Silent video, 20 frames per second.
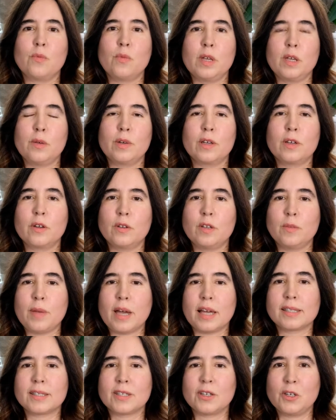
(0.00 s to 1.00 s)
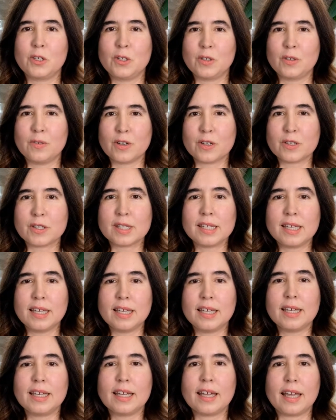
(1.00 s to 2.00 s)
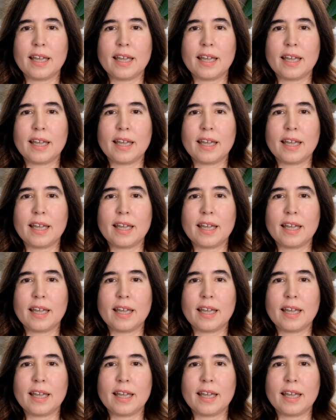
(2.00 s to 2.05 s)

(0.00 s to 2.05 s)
we would go to Bastyr University